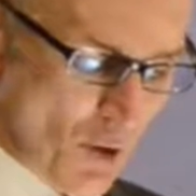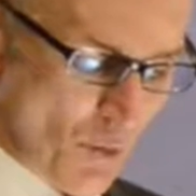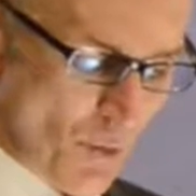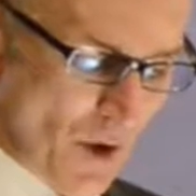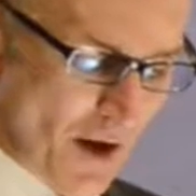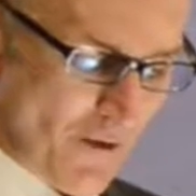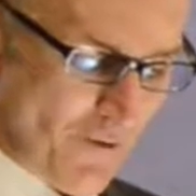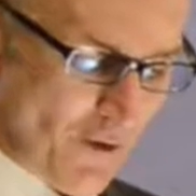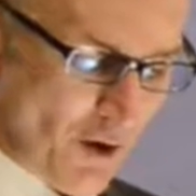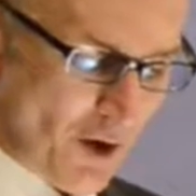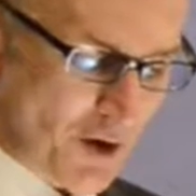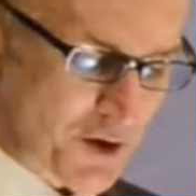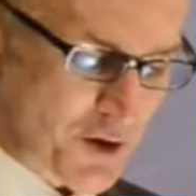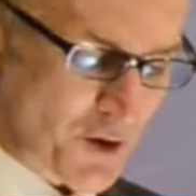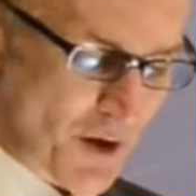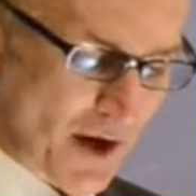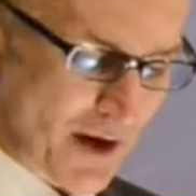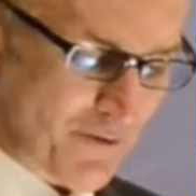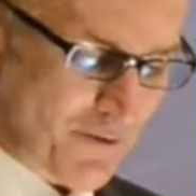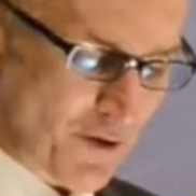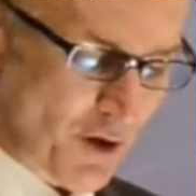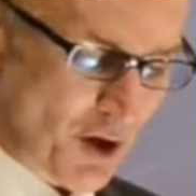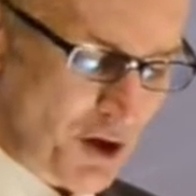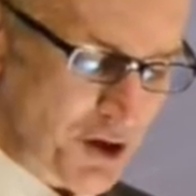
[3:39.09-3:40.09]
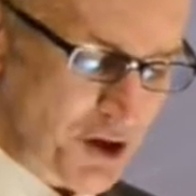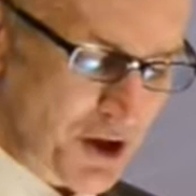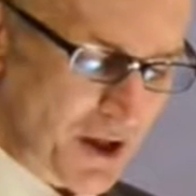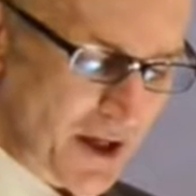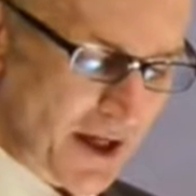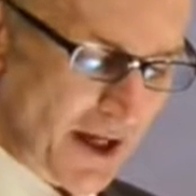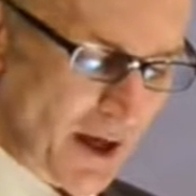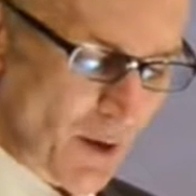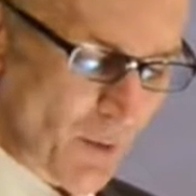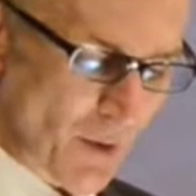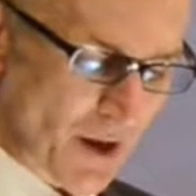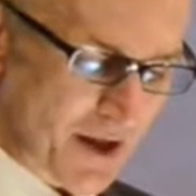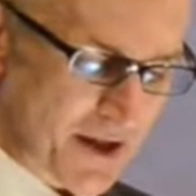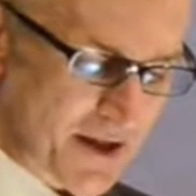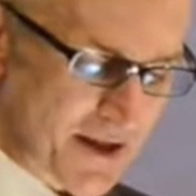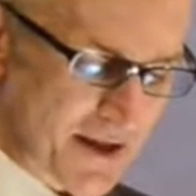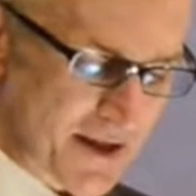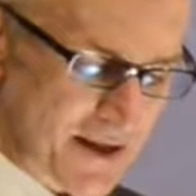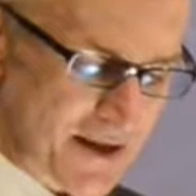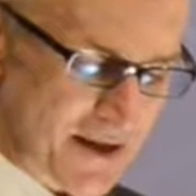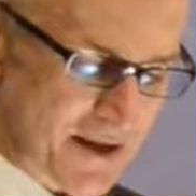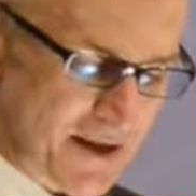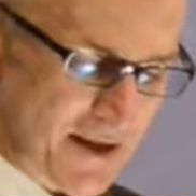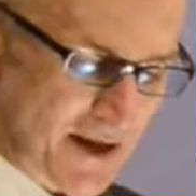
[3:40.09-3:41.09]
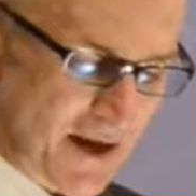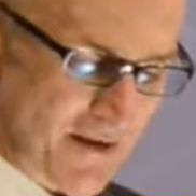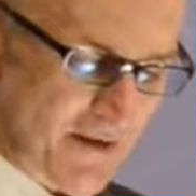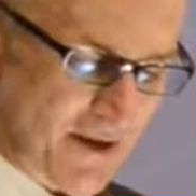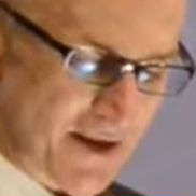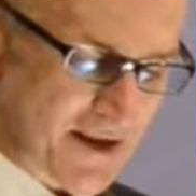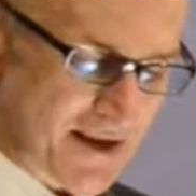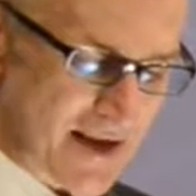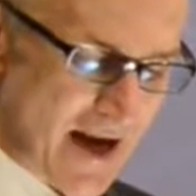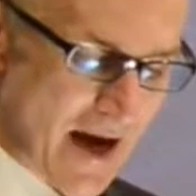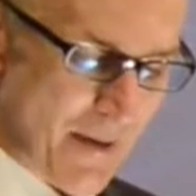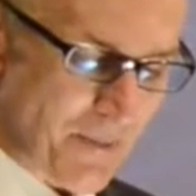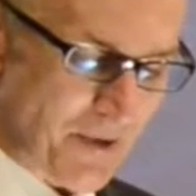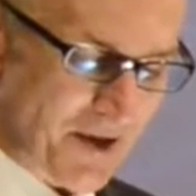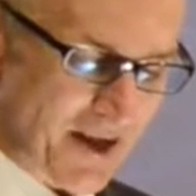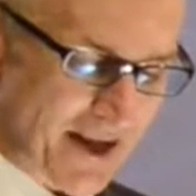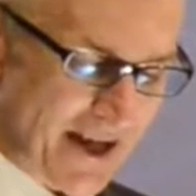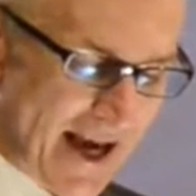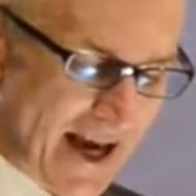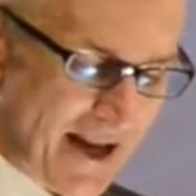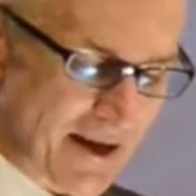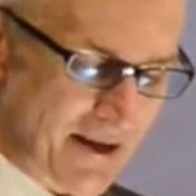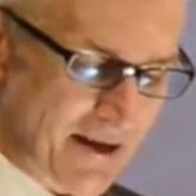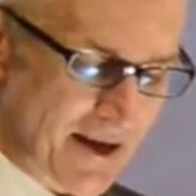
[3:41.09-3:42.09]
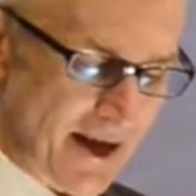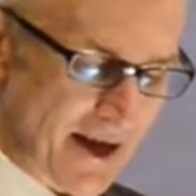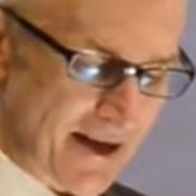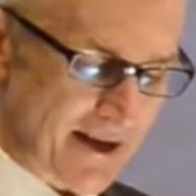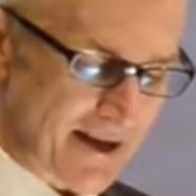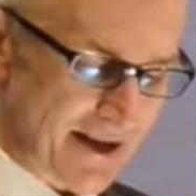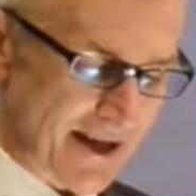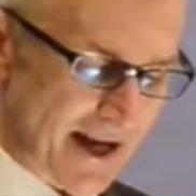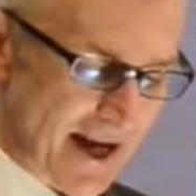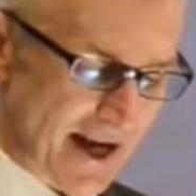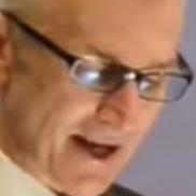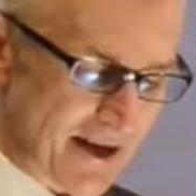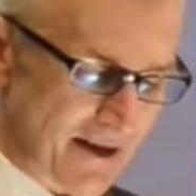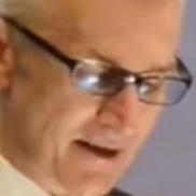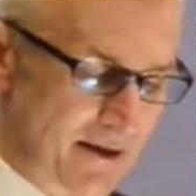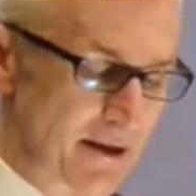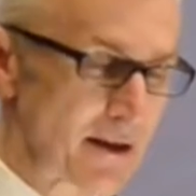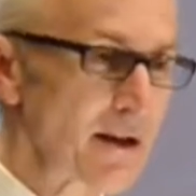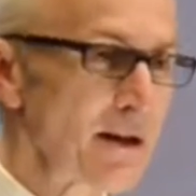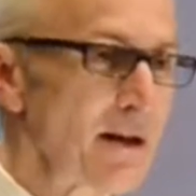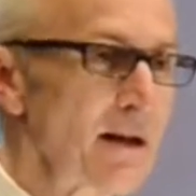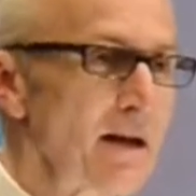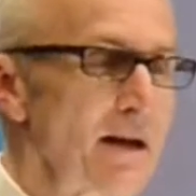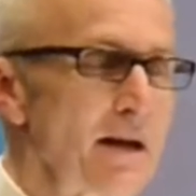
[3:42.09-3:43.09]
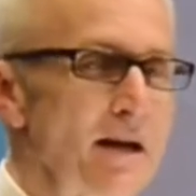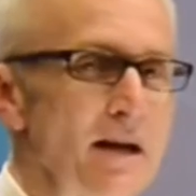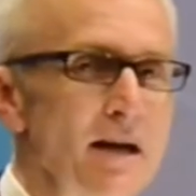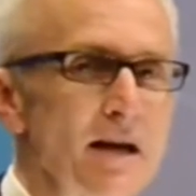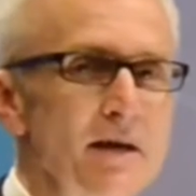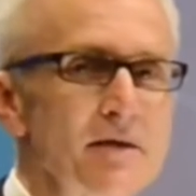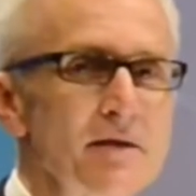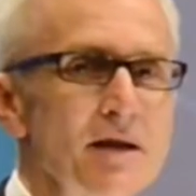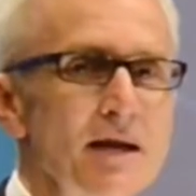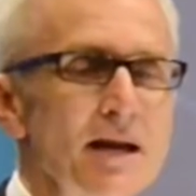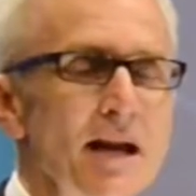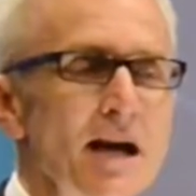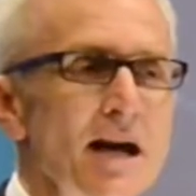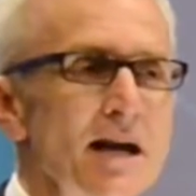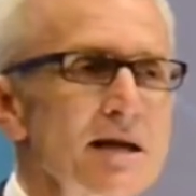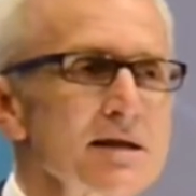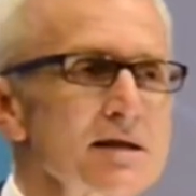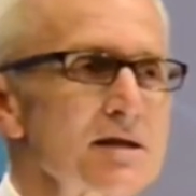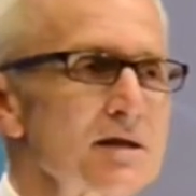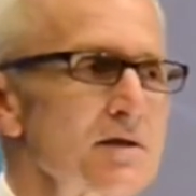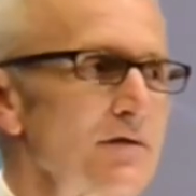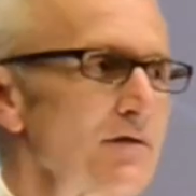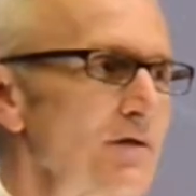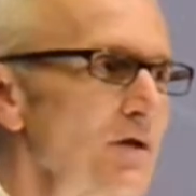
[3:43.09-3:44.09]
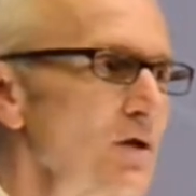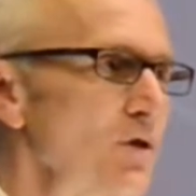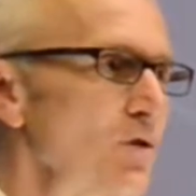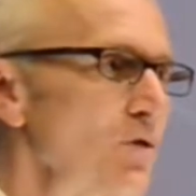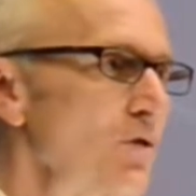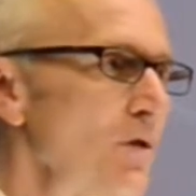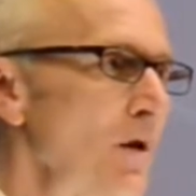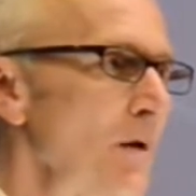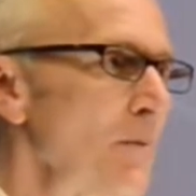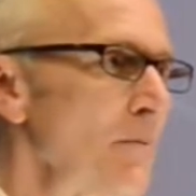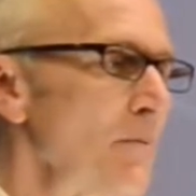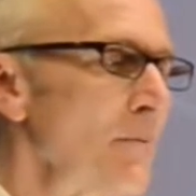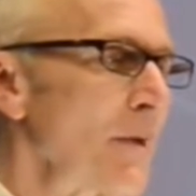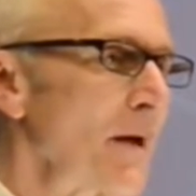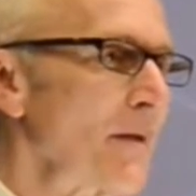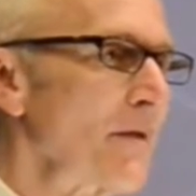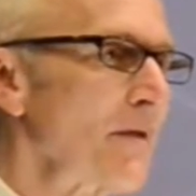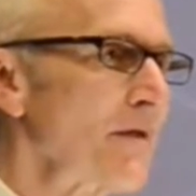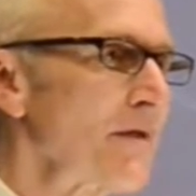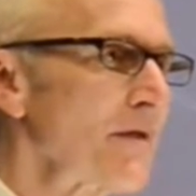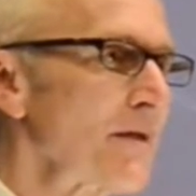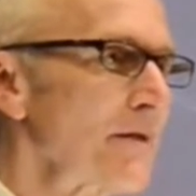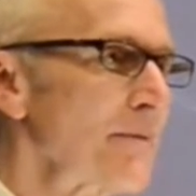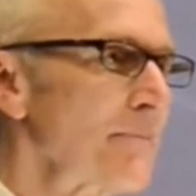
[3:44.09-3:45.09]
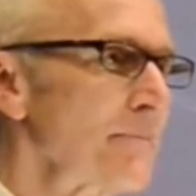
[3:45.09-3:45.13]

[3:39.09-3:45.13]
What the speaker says: We have also unfortunately witnessed this happen again and again in the last few months.